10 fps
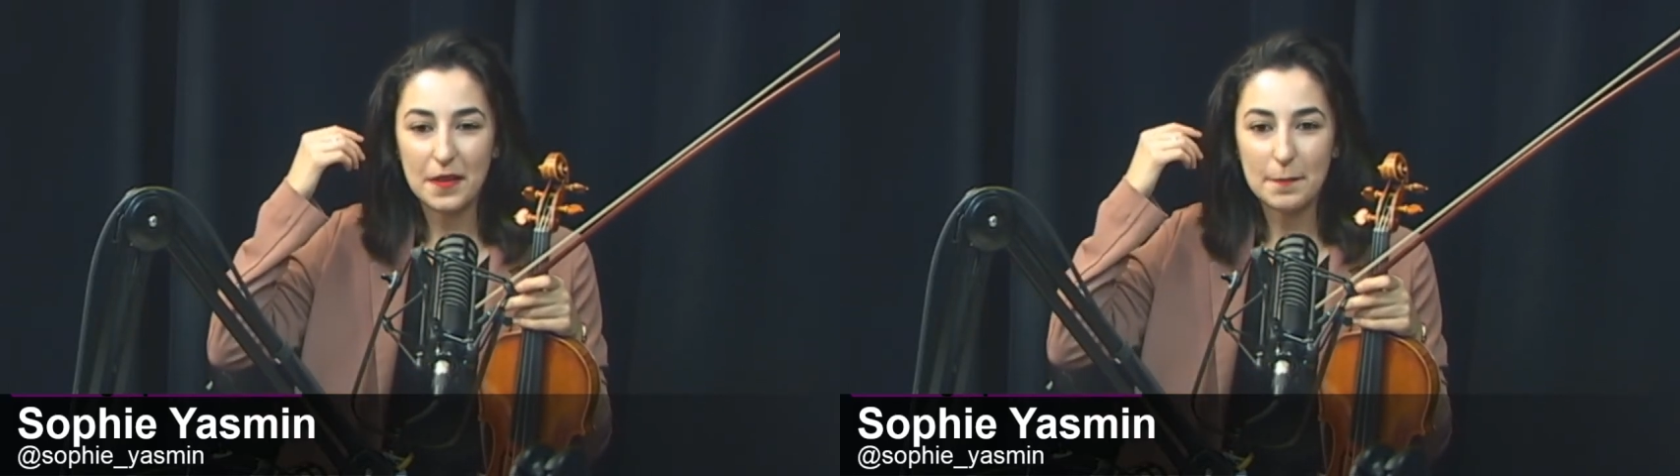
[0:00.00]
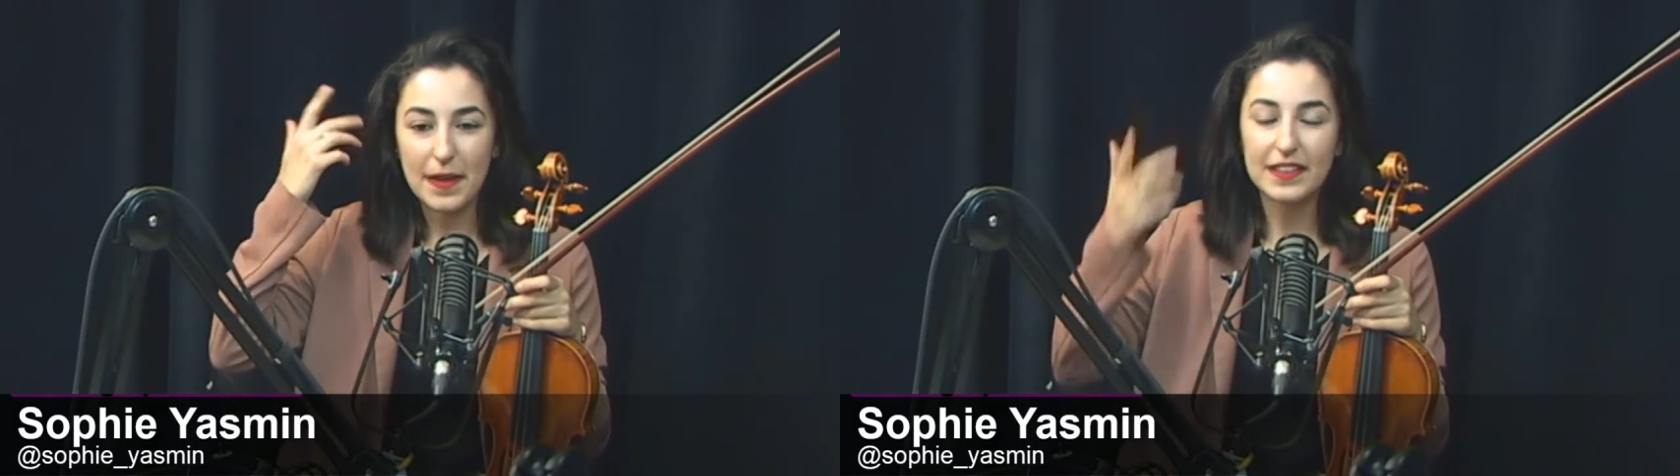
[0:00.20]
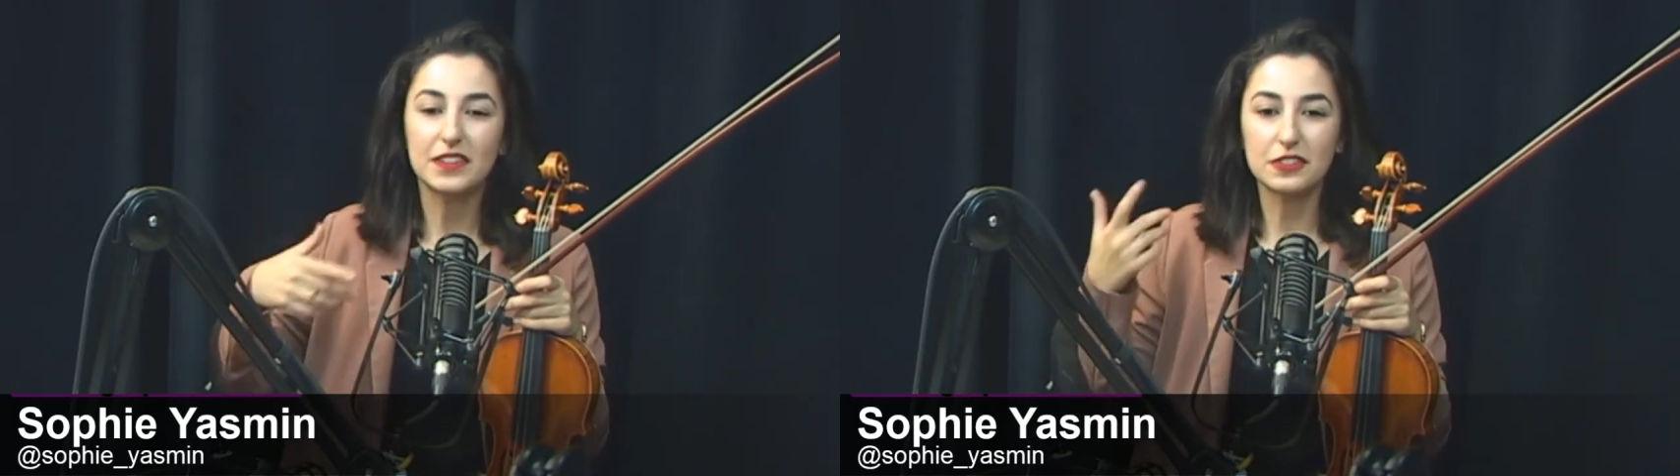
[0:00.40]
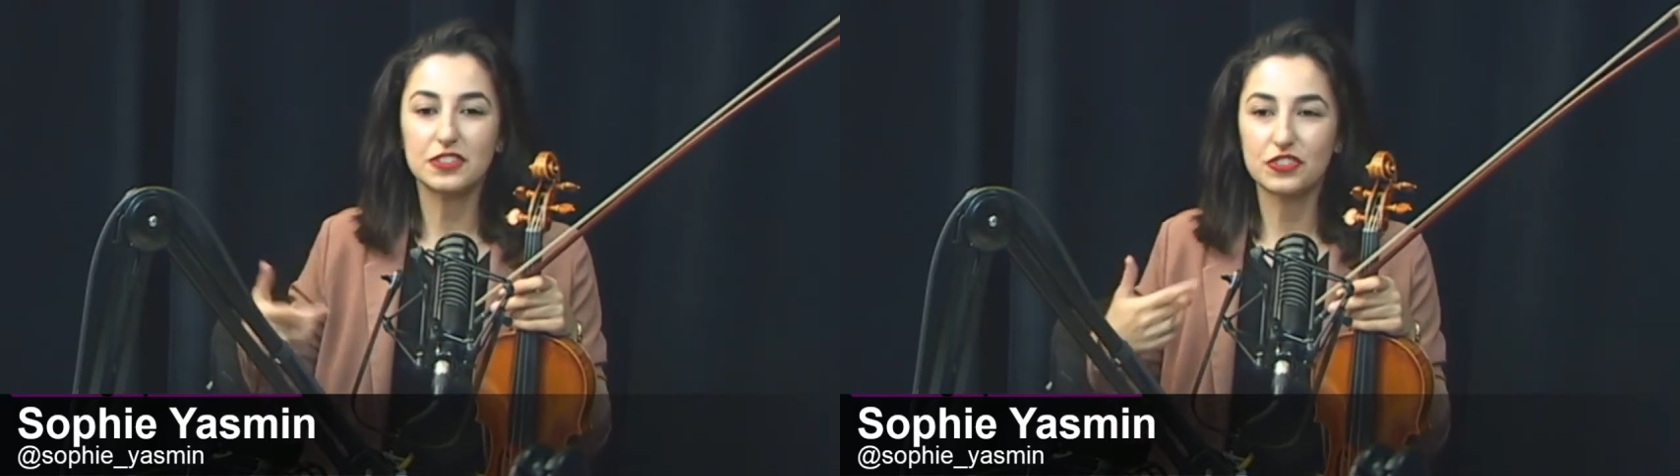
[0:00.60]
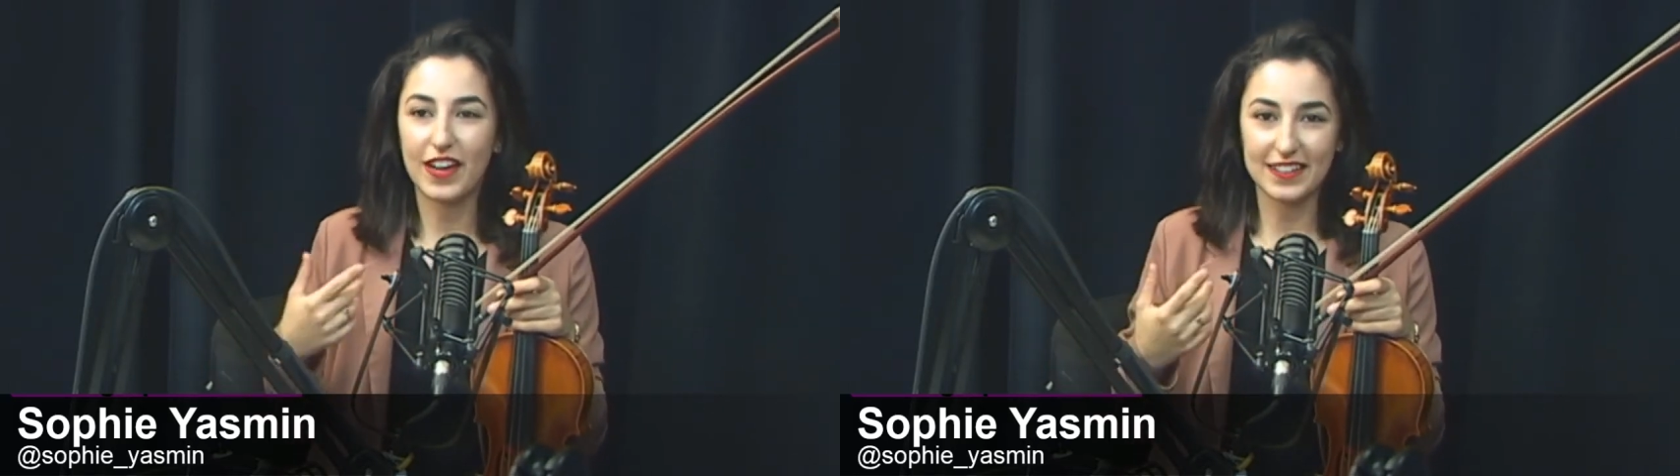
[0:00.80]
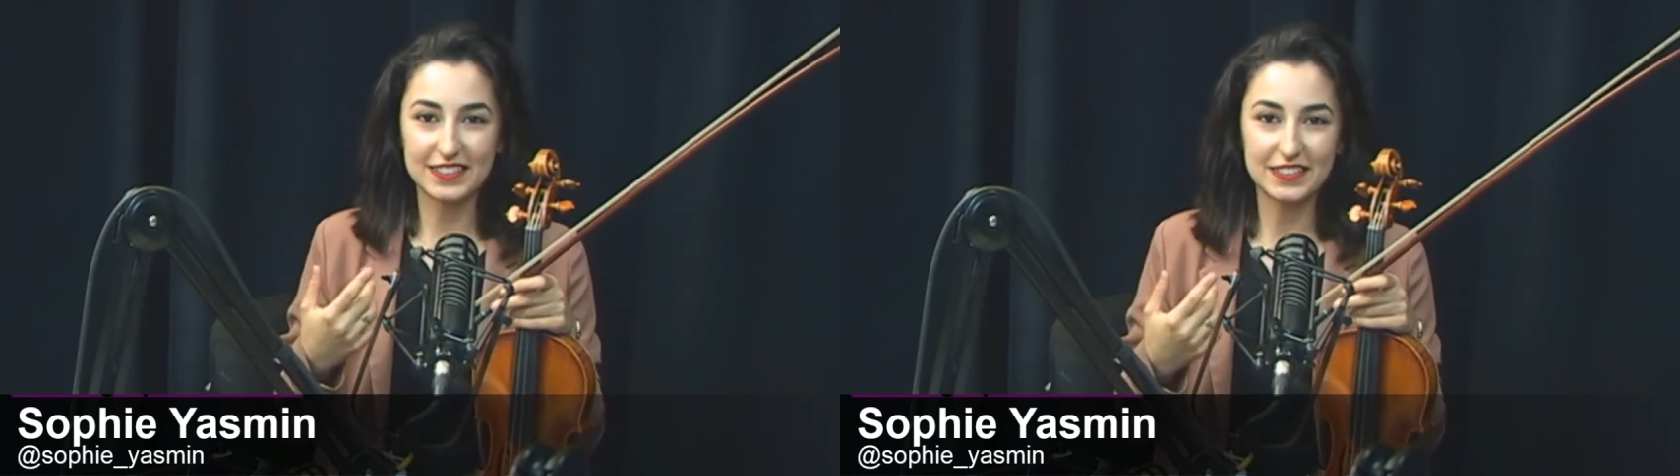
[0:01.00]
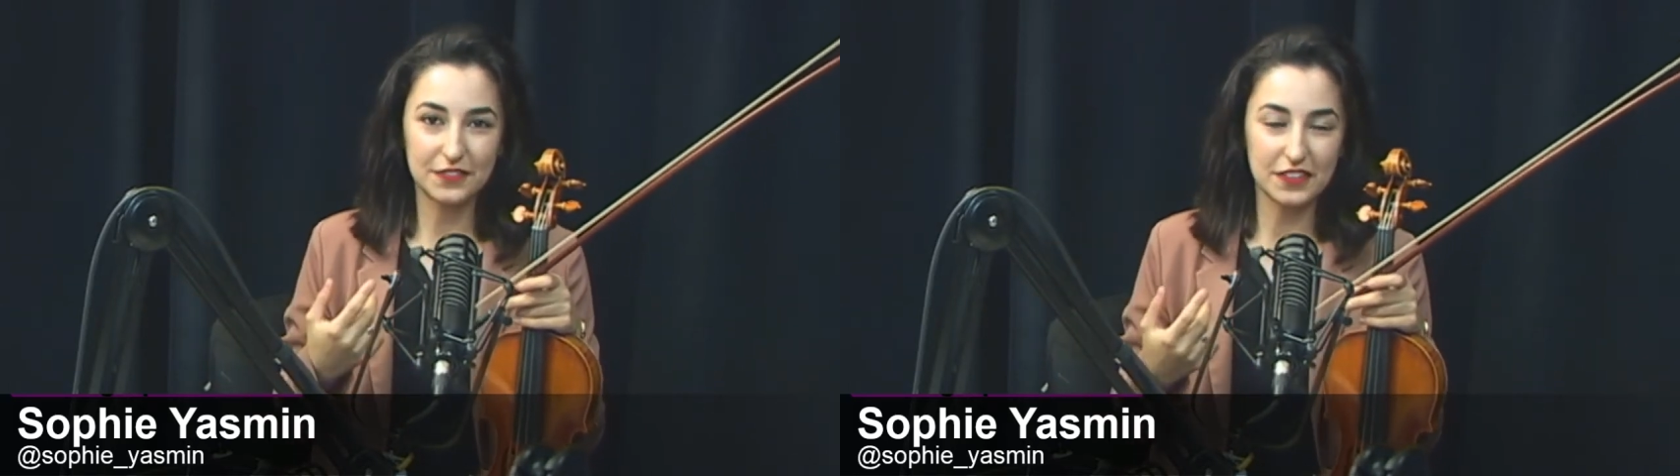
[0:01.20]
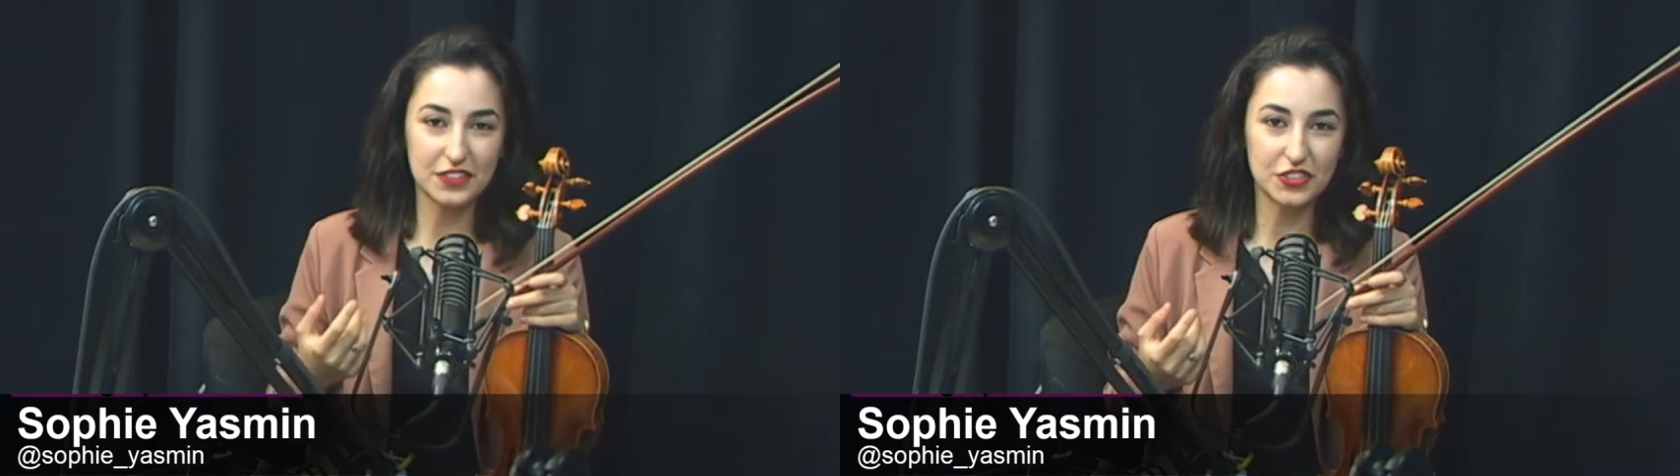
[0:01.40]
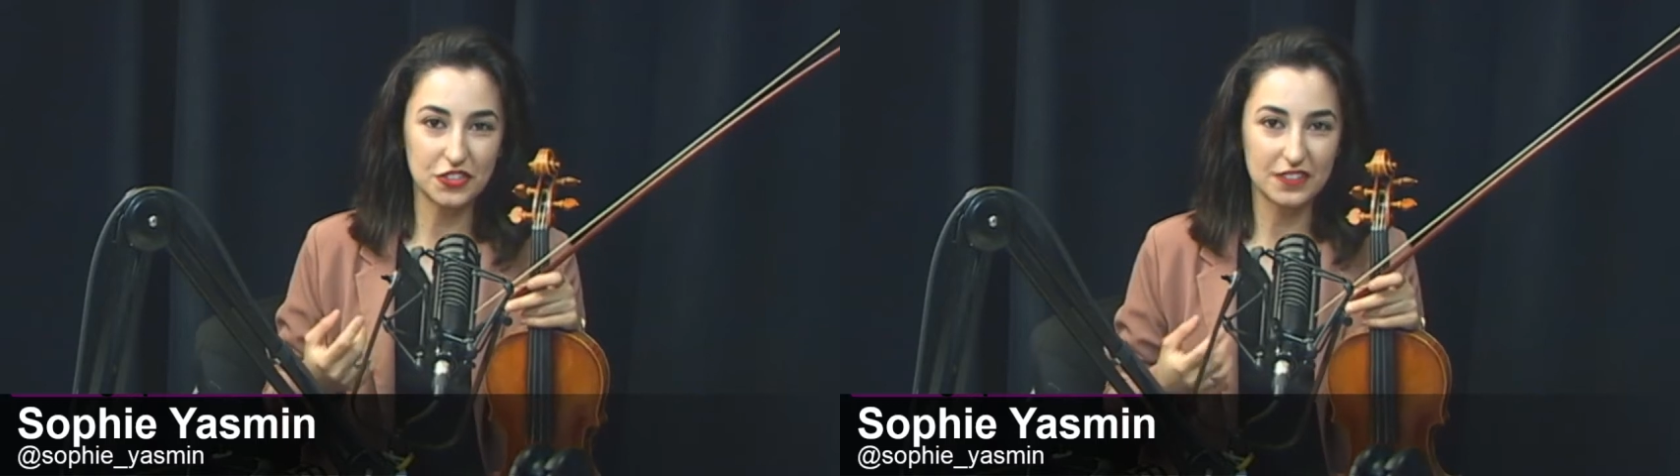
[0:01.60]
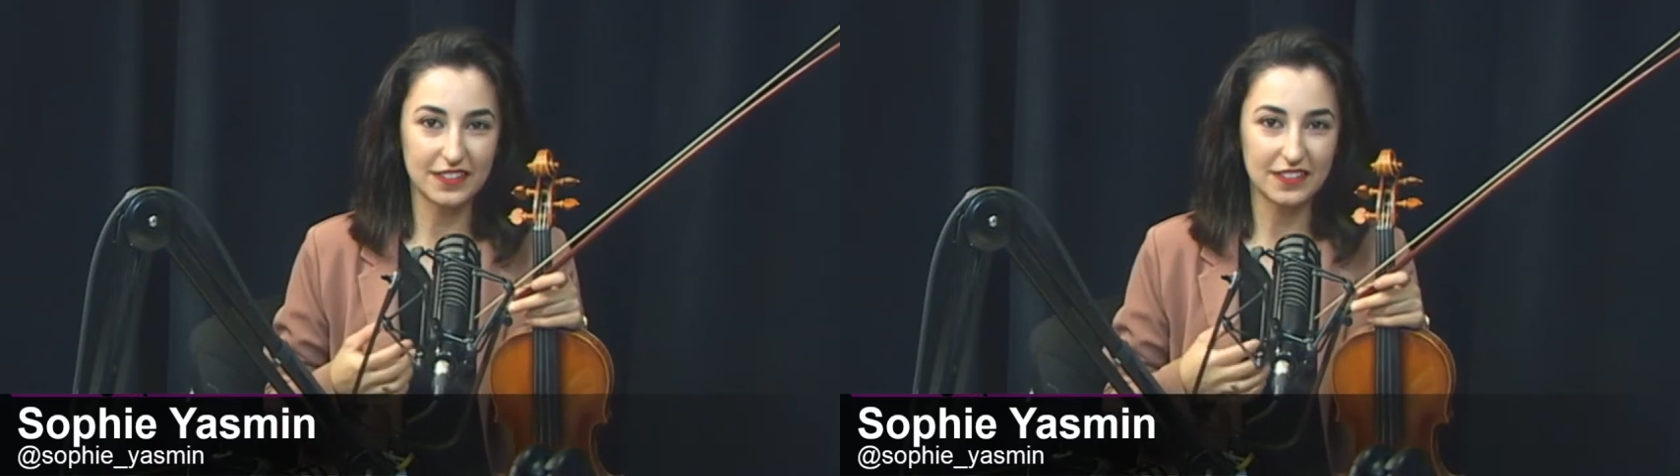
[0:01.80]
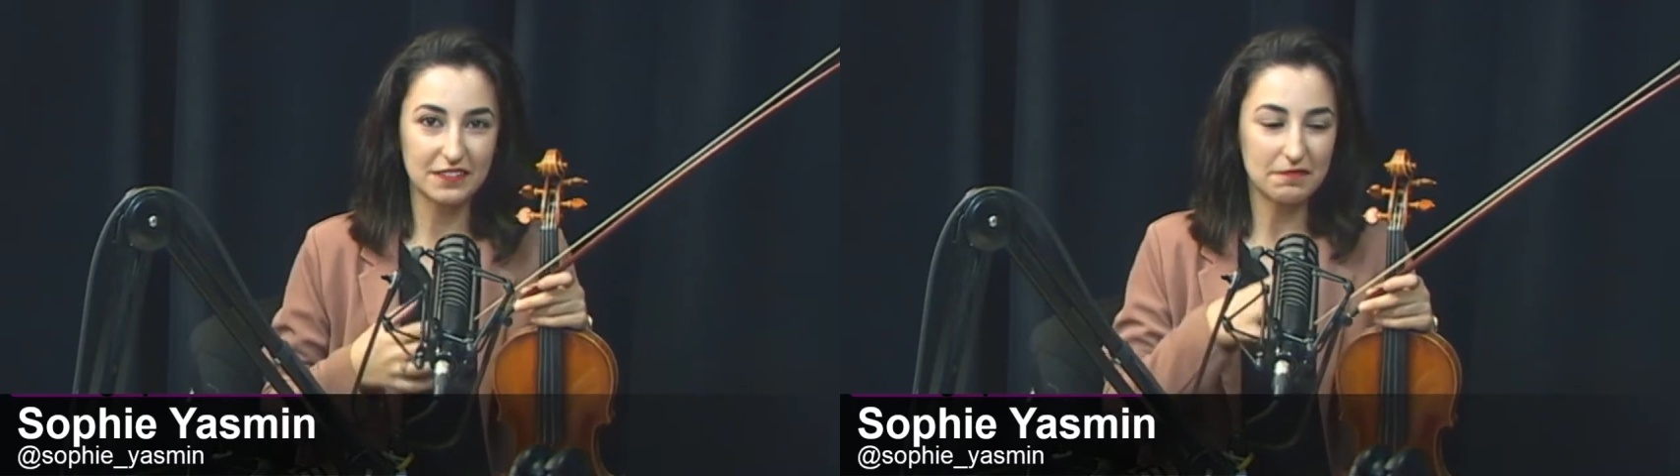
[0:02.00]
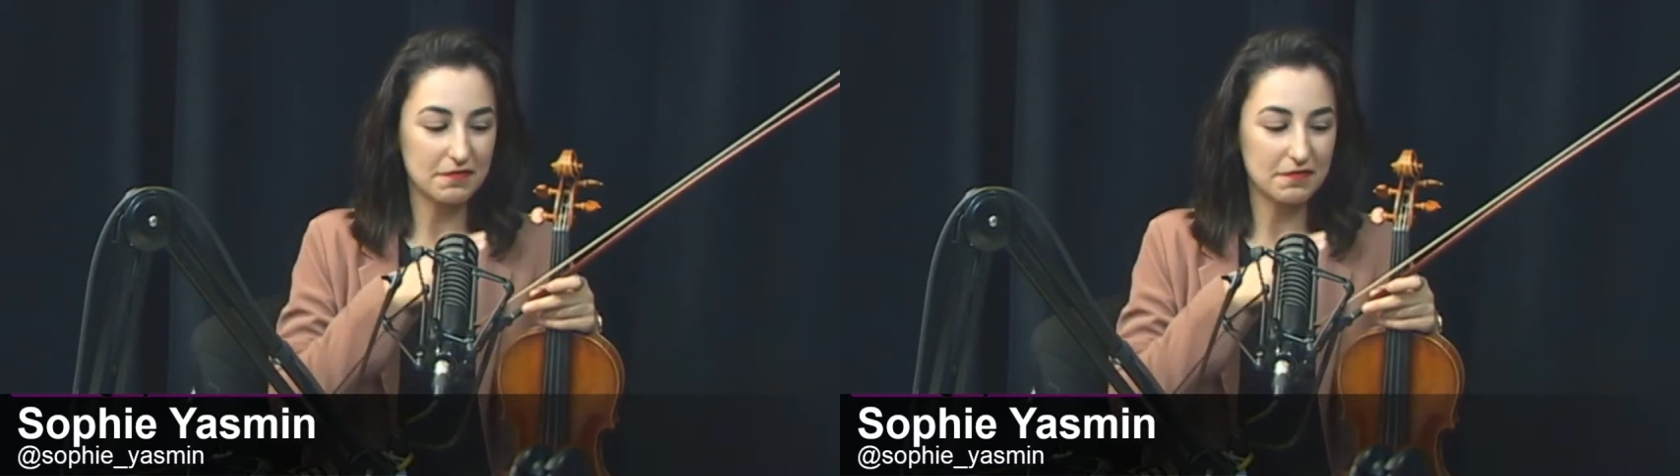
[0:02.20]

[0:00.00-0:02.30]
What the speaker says: mental stress for the student